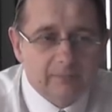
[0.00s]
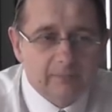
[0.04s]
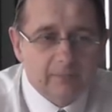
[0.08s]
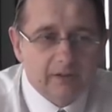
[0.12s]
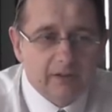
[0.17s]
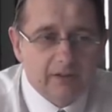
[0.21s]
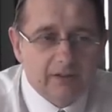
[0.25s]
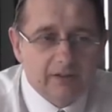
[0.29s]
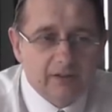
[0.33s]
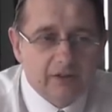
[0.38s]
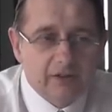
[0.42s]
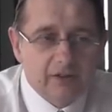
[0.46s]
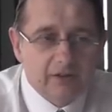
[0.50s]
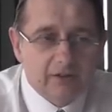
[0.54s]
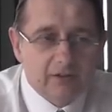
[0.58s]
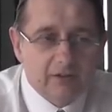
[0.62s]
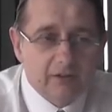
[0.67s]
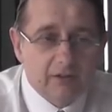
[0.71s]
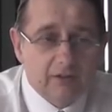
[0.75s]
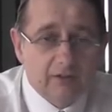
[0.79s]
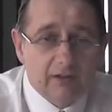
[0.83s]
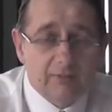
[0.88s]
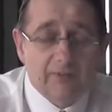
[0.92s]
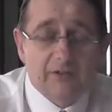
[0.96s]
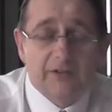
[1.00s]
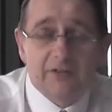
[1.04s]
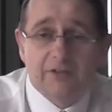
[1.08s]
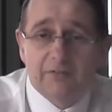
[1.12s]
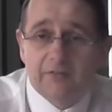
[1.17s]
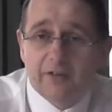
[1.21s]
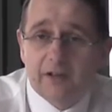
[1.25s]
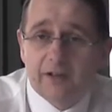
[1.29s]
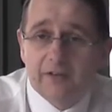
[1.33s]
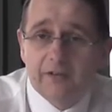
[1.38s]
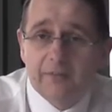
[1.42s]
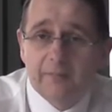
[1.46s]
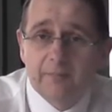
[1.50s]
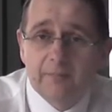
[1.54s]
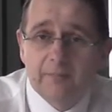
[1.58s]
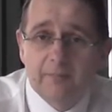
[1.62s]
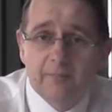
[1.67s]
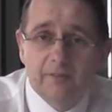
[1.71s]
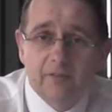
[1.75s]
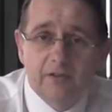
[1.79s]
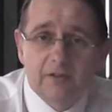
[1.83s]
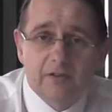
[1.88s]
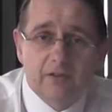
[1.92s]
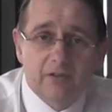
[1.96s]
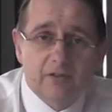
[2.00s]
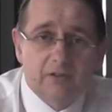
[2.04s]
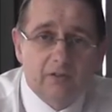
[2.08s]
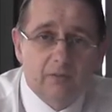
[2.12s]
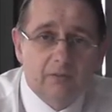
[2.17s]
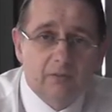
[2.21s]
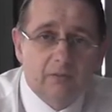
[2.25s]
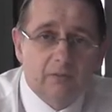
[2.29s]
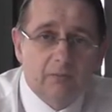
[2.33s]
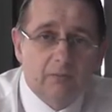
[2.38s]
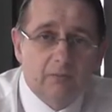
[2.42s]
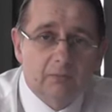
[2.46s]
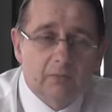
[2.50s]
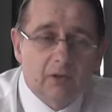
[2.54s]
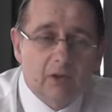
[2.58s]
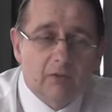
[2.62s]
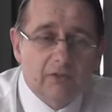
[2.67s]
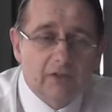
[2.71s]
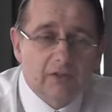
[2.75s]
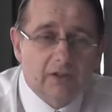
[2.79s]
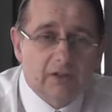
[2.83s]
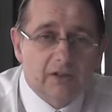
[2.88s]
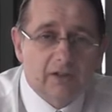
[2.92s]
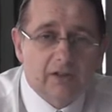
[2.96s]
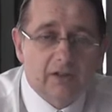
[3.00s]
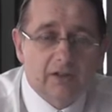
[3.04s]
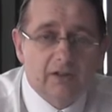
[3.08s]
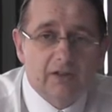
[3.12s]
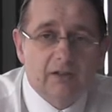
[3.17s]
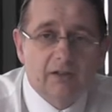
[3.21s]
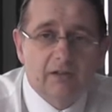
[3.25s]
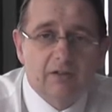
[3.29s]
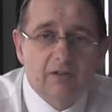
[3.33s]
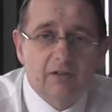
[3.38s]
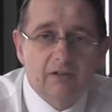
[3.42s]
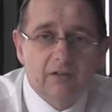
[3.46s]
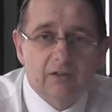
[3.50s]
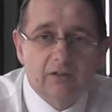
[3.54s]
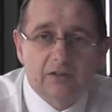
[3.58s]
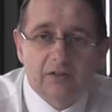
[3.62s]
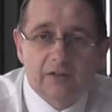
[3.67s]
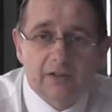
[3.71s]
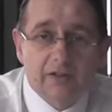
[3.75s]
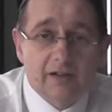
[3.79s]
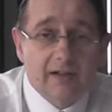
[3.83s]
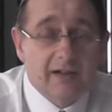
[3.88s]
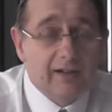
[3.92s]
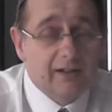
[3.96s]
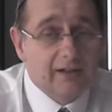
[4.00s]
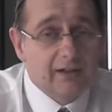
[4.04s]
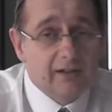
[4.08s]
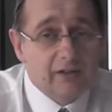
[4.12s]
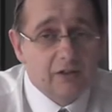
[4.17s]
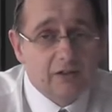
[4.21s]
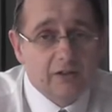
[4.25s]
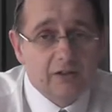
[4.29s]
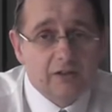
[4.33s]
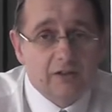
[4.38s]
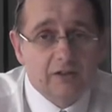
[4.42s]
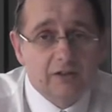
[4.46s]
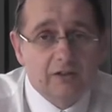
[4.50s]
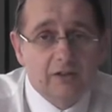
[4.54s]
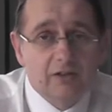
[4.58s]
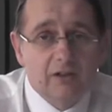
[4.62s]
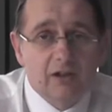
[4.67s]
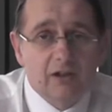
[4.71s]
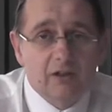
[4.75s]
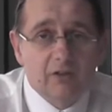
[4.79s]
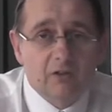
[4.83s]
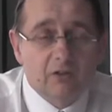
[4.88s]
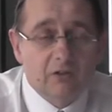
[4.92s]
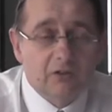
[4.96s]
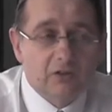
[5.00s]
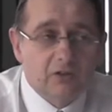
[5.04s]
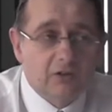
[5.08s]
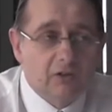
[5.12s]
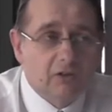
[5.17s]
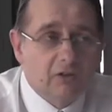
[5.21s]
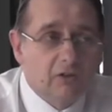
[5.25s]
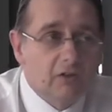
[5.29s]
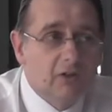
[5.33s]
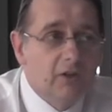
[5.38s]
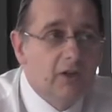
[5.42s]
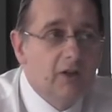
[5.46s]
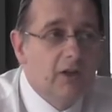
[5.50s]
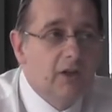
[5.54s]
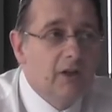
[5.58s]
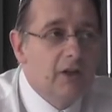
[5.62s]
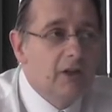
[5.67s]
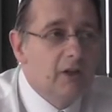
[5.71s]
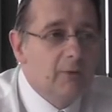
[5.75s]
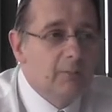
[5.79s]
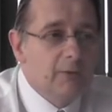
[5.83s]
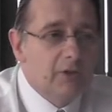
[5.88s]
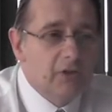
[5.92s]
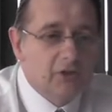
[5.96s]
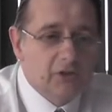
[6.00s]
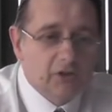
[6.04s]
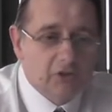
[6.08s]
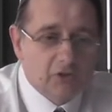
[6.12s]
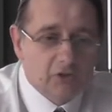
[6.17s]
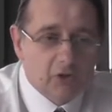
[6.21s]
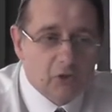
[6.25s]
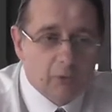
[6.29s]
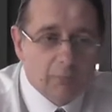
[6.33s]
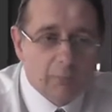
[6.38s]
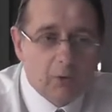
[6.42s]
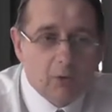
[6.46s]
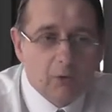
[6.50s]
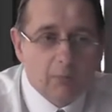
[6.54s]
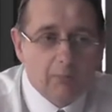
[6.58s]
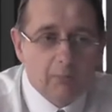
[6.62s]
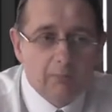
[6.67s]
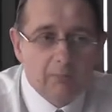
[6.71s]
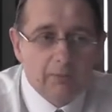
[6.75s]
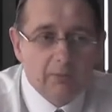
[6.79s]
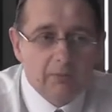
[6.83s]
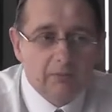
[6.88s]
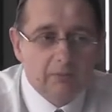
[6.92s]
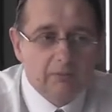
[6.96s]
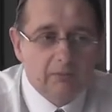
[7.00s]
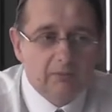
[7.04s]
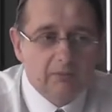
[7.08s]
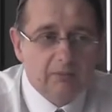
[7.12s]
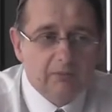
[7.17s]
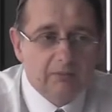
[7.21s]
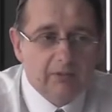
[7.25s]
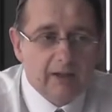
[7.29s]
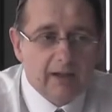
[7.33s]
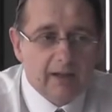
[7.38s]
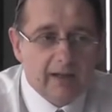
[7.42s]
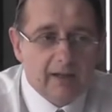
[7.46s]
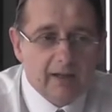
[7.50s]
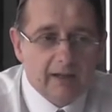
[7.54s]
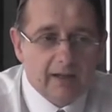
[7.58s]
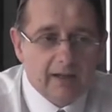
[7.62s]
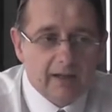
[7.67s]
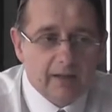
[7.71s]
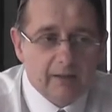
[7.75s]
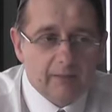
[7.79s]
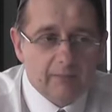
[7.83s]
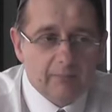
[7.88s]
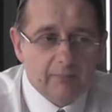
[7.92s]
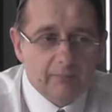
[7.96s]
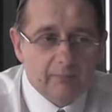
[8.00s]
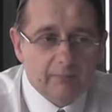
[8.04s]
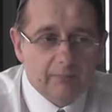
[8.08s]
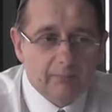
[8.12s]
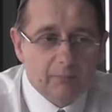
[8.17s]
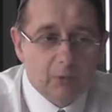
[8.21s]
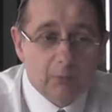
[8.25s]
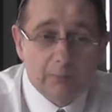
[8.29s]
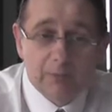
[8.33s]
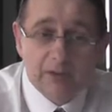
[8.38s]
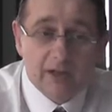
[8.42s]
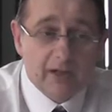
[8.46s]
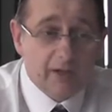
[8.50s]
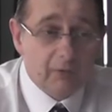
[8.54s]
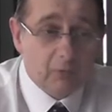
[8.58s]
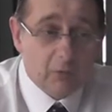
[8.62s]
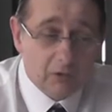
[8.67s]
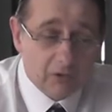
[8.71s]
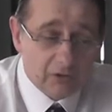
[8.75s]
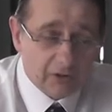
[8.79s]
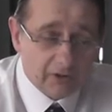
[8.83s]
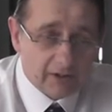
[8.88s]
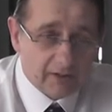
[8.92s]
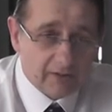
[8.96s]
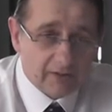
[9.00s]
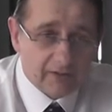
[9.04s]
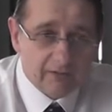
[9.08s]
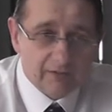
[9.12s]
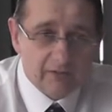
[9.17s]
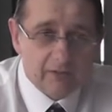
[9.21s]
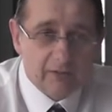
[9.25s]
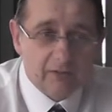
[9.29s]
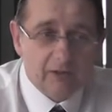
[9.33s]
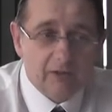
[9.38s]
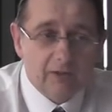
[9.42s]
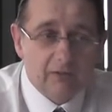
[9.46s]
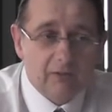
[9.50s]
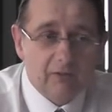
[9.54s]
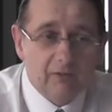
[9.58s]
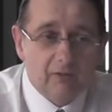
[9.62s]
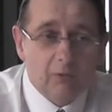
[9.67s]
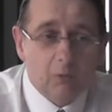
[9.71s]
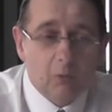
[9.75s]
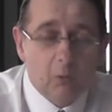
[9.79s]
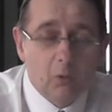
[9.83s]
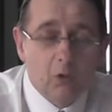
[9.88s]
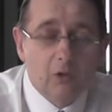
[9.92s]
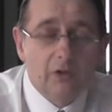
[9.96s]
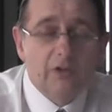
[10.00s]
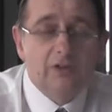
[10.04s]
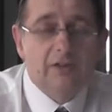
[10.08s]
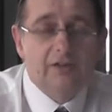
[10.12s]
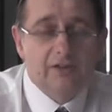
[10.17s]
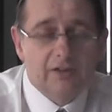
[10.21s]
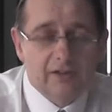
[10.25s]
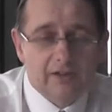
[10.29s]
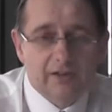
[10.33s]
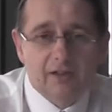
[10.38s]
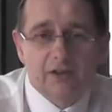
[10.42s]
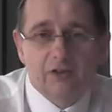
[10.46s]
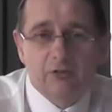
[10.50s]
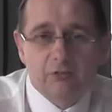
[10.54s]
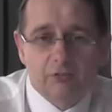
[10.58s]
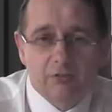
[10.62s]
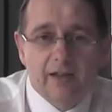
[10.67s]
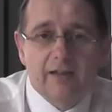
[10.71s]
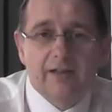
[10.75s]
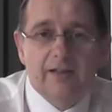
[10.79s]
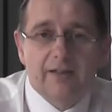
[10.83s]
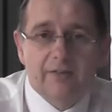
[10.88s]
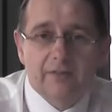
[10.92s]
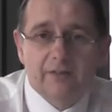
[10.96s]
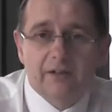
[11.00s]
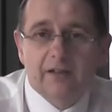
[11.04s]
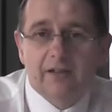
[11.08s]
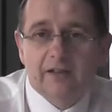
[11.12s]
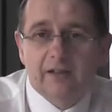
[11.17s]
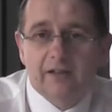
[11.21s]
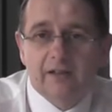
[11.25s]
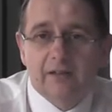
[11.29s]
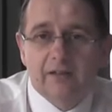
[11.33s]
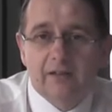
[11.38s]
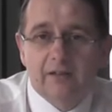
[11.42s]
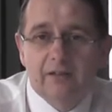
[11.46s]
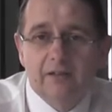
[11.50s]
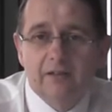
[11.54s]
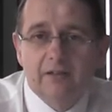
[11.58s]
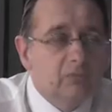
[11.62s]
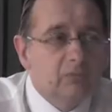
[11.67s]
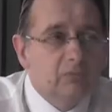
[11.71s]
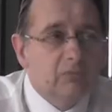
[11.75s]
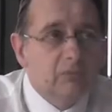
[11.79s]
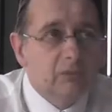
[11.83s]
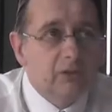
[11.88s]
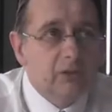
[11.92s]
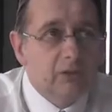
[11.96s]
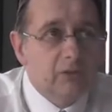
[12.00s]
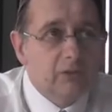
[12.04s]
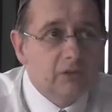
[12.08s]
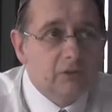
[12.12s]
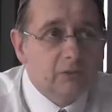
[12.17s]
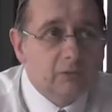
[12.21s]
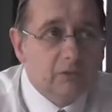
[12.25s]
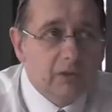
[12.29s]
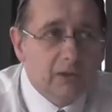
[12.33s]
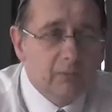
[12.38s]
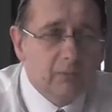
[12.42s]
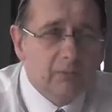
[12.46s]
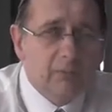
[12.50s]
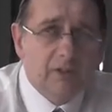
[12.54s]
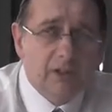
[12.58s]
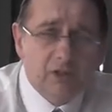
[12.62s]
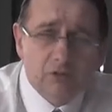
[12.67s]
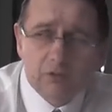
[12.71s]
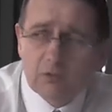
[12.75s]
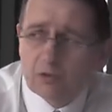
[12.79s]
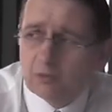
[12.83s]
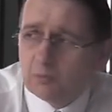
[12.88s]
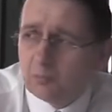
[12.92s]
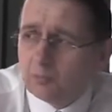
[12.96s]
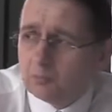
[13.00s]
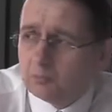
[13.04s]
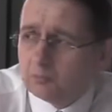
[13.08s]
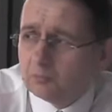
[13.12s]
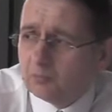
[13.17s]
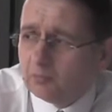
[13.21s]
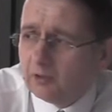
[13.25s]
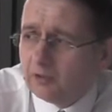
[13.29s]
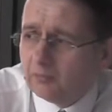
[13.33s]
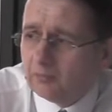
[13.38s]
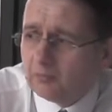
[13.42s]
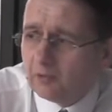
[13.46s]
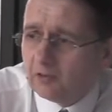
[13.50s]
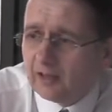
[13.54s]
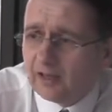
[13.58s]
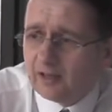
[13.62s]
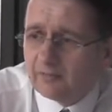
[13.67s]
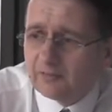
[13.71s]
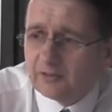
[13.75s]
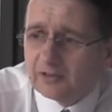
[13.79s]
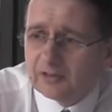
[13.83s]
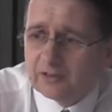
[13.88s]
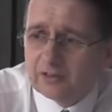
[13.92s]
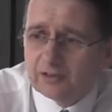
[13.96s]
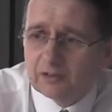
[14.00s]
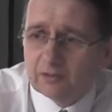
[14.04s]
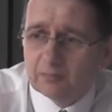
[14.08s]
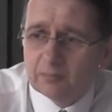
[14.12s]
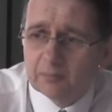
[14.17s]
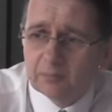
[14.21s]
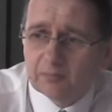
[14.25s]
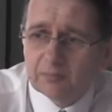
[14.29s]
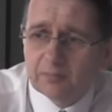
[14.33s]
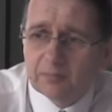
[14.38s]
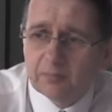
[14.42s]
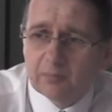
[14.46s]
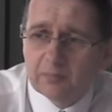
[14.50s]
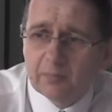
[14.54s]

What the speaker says: initially gravity fed, so obviously doesn't need any electric, and also because there's no pump pumping any water, the water stays relatively clean. We use this rainwater harvest system